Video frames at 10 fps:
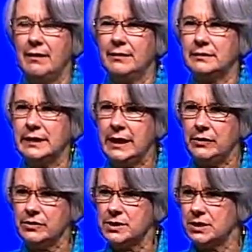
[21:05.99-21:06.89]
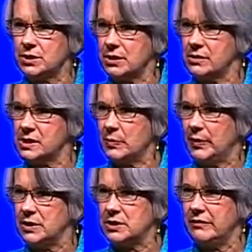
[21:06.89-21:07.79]
The leaders that choose
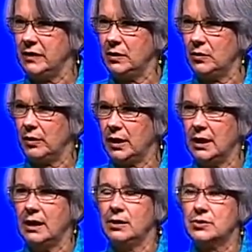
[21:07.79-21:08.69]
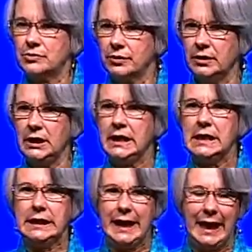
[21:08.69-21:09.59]
Appreciative Inquiry truly
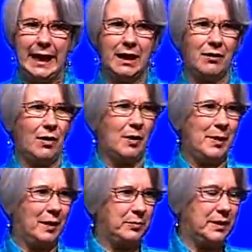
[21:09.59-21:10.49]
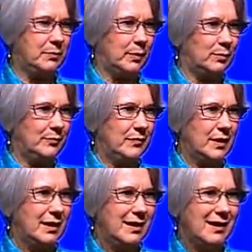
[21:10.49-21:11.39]
care about people.
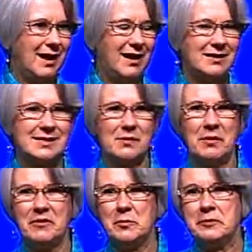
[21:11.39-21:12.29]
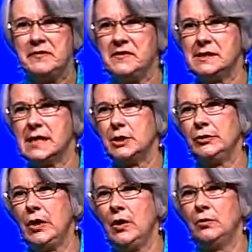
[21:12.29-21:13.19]
Some of them have even said,
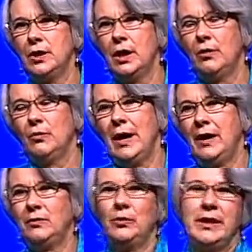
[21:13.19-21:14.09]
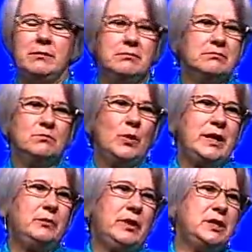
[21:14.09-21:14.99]
you know, well,
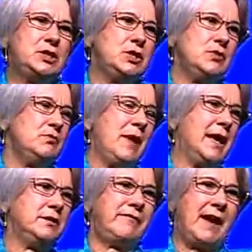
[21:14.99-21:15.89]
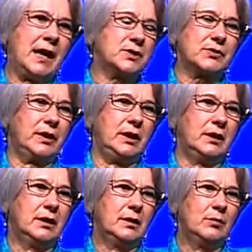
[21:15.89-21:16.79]
we do manufacturing,
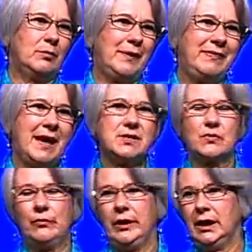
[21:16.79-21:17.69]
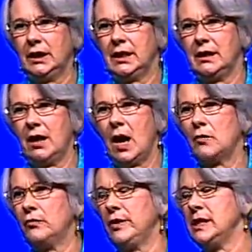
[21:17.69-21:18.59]
but that's really
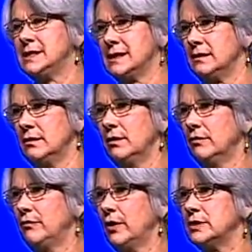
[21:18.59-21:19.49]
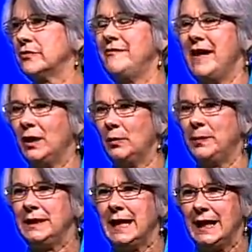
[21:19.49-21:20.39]
our reason for
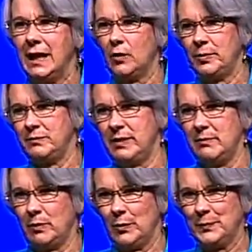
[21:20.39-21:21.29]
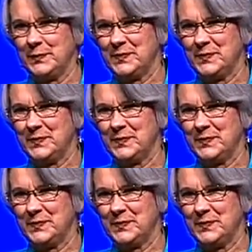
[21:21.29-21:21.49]
developing and helping people.